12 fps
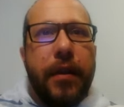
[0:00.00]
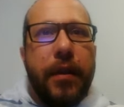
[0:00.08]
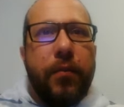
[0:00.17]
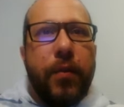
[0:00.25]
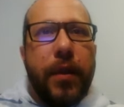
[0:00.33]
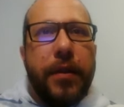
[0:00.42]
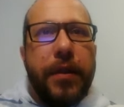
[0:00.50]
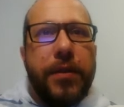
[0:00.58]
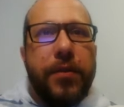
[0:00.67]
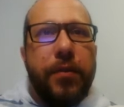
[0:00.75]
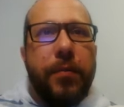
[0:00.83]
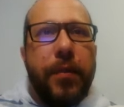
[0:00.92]
Well, the
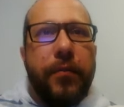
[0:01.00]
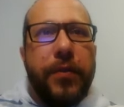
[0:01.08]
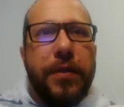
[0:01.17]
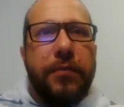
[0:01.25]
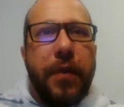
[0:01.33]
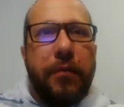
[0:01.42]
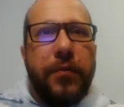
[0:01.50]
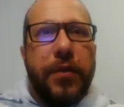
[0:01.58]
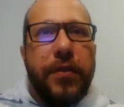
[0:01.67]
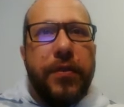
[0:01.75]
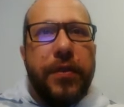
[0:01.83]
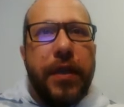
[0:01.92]
sum of these 5
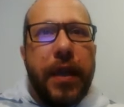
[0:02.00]
years